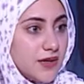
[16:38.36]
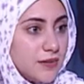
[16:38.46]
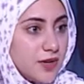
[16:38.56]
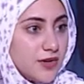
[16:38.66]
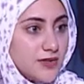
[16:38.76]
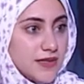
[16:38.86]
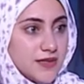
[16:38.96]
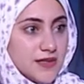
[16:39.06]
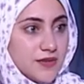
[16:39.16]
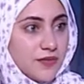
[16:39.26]
because
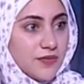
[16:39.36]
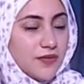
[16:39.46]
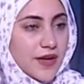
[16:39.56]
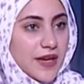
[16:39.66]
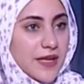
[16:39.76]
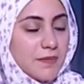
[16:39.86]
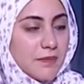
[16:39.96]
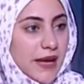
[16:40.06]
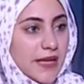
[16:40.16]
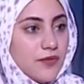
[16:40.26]
it's very
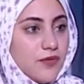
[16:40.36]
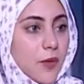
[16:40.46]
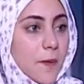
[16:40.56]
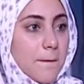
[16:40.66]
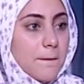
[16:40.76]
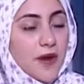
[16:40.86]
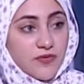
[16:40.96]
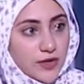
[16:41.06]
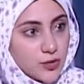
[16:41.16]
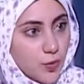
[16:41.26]
made from
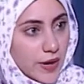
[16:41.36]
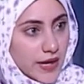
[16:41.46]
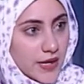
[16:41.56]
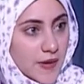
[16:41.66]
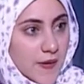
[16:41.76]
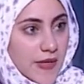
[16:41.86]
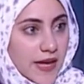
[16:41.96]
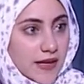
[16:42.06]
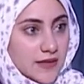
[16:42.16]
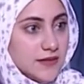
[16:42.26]
perfect way and